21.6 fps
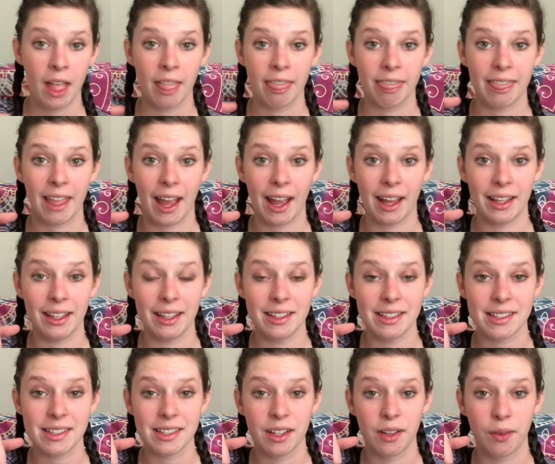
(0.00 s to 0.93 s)
That
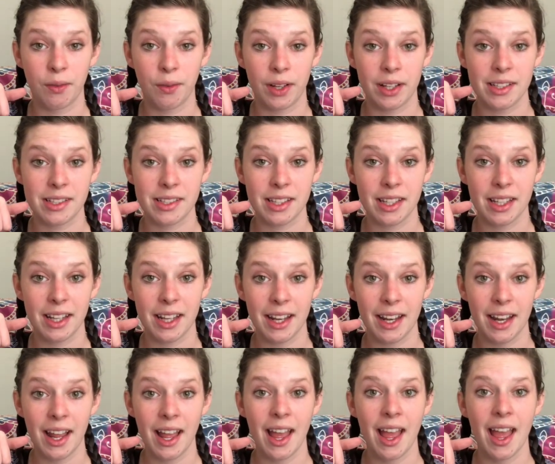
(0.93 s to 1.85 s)
is, what is it again?
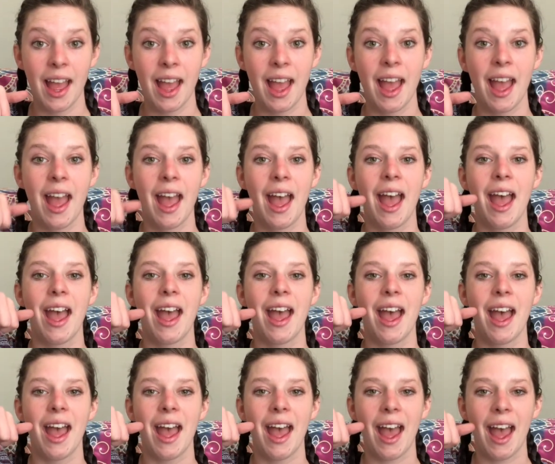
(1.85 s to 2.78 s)

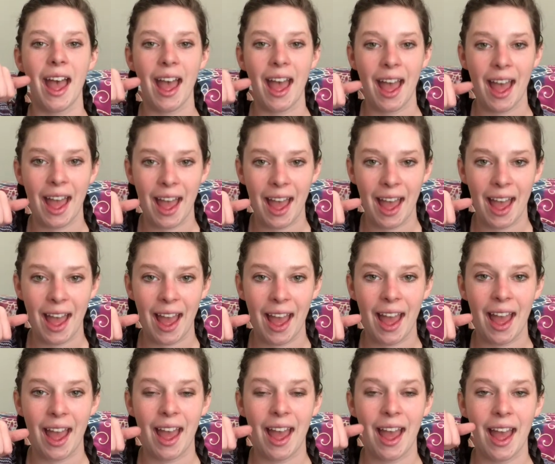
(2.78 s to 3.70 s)

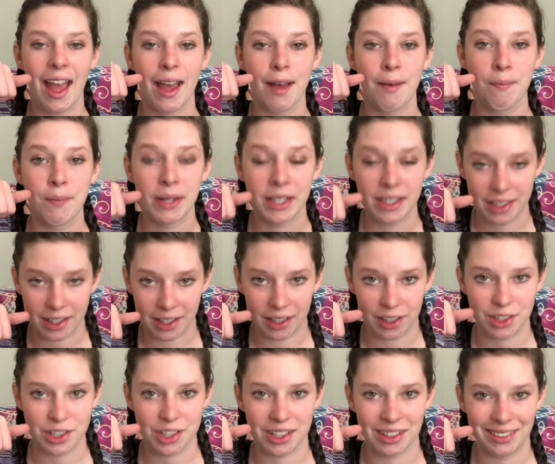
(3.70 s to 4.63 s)

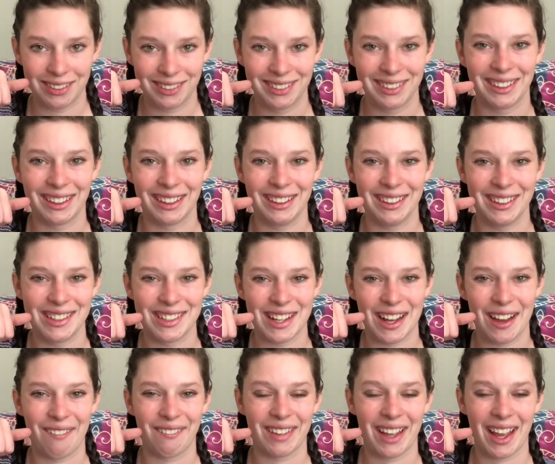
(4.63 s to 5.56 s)
Abduction. Good
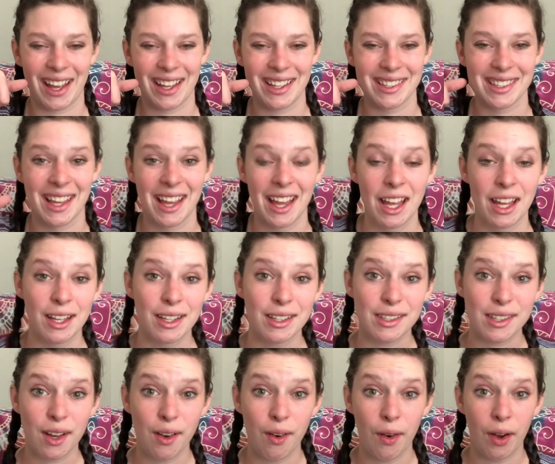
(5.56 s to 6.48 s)
job, guys.
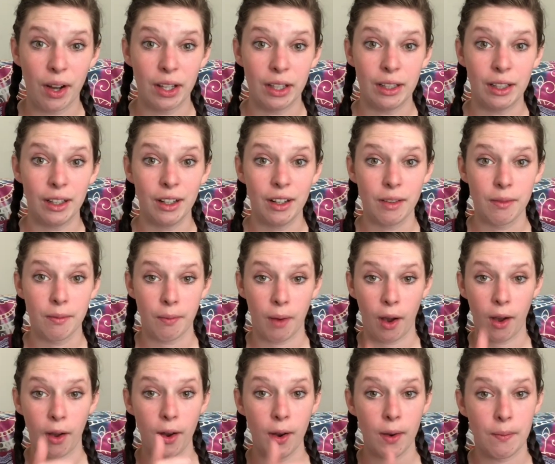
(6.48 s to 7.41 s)
So your
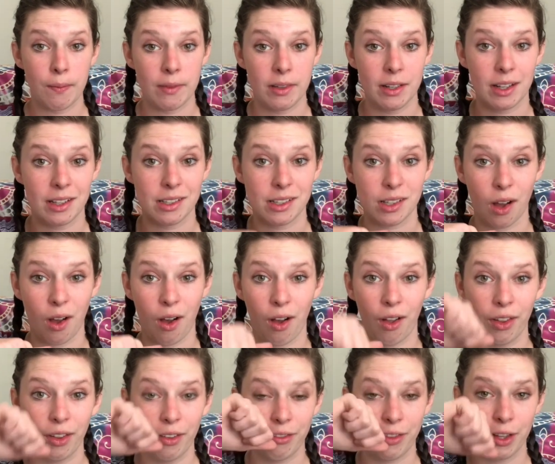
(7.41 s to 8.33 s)
arm does
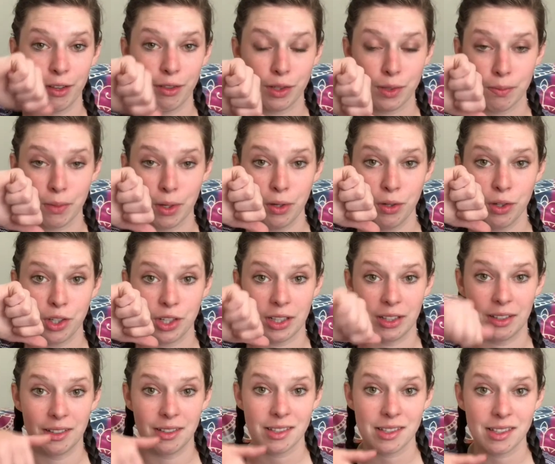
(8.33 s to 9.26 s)
all of those
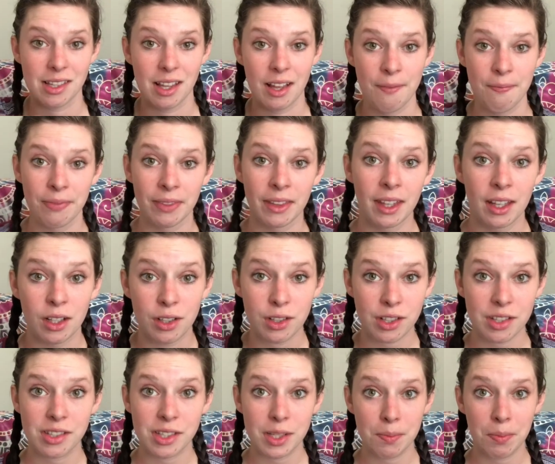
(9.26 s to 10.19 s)
motions
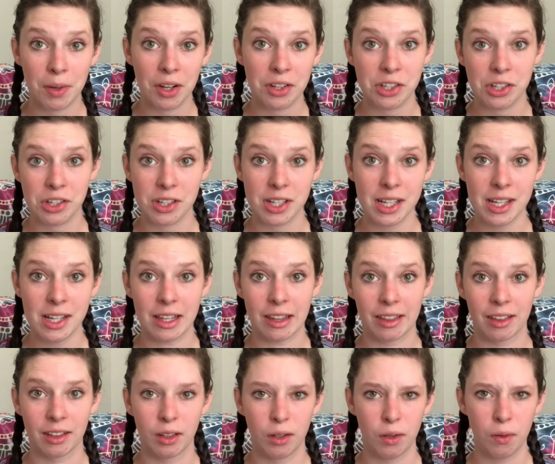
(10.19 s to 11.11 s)
just to brush your teeth.
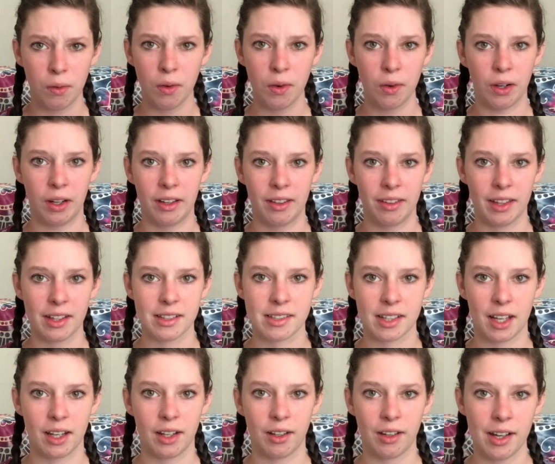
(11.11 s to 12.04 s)
Whoa, that's
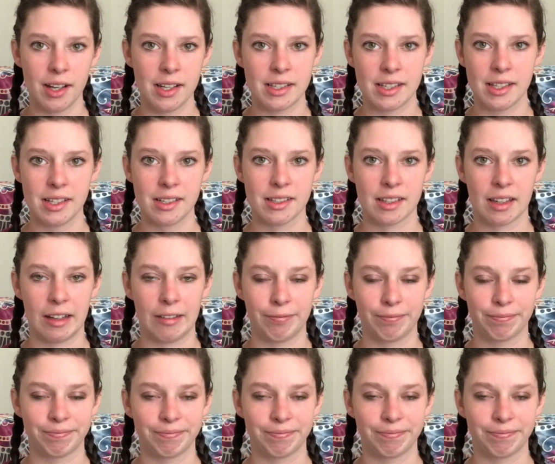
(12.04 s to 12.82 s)
kind of crazy, isn't it?